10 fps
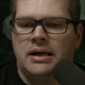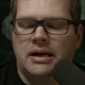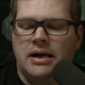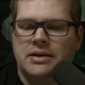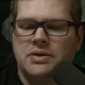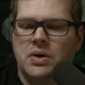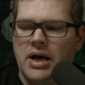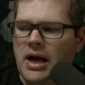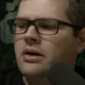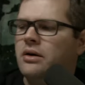I
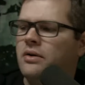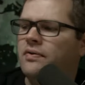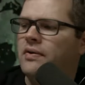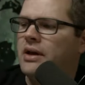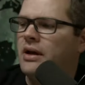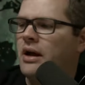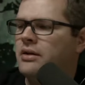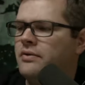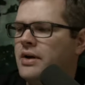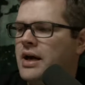don't know if
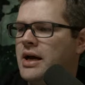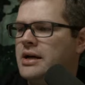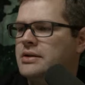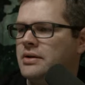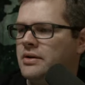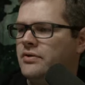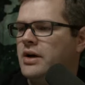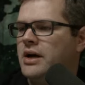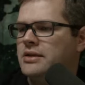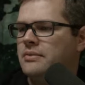either of you guys or any of you
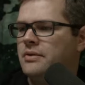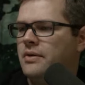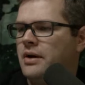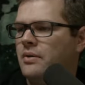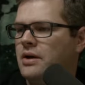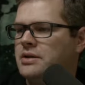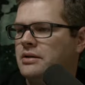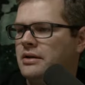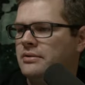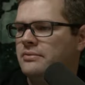guys, how many we got watching,
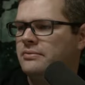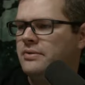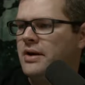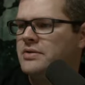like 5 or